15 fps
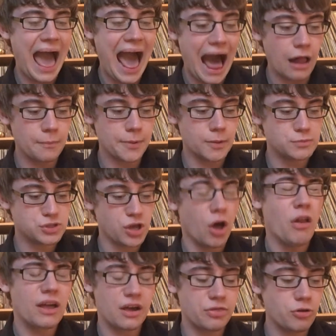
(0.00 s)

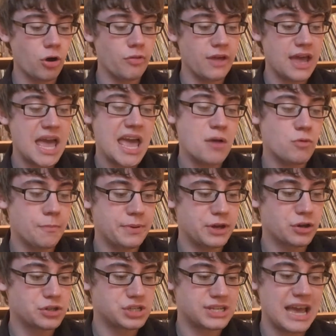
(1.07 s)
like I thought that it would be
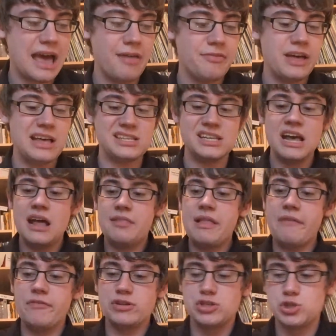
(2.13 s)
good to get this,
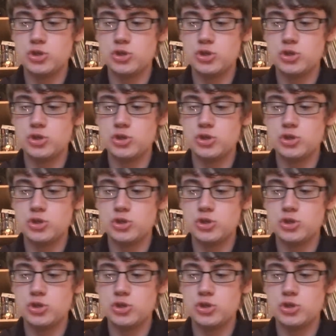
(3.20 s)
like the